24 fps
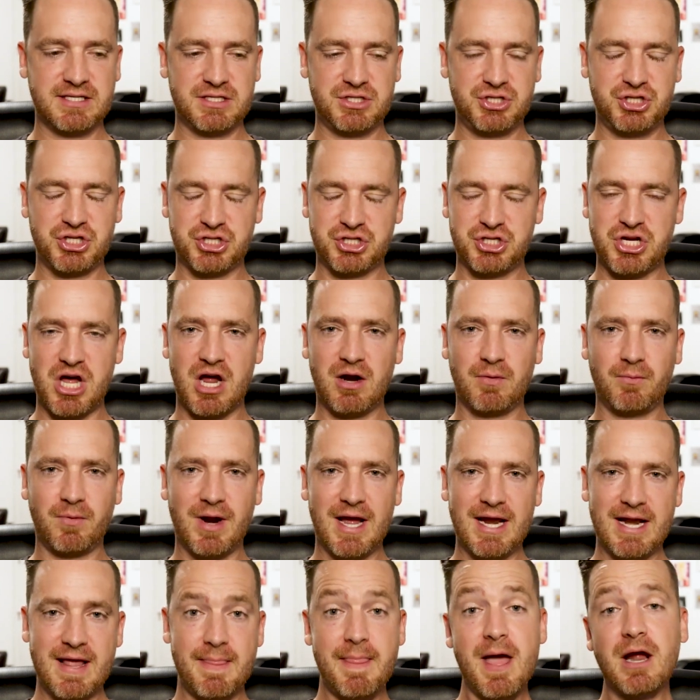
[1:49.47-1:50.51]
It's just not
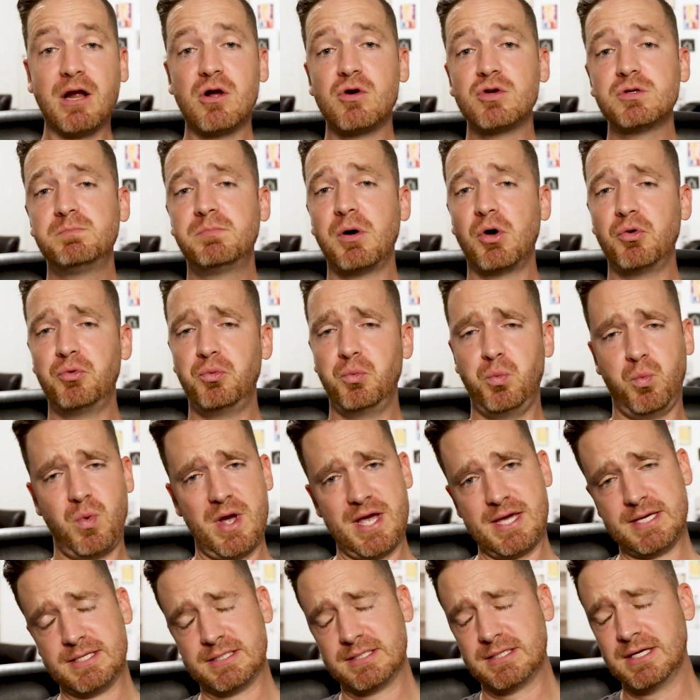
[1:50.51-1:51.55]
right. And that goes both
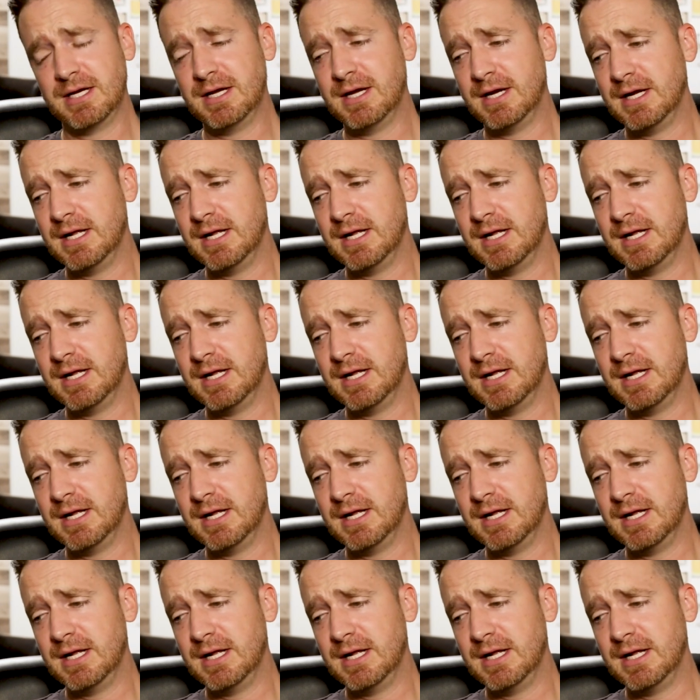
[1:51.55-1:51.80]
ways.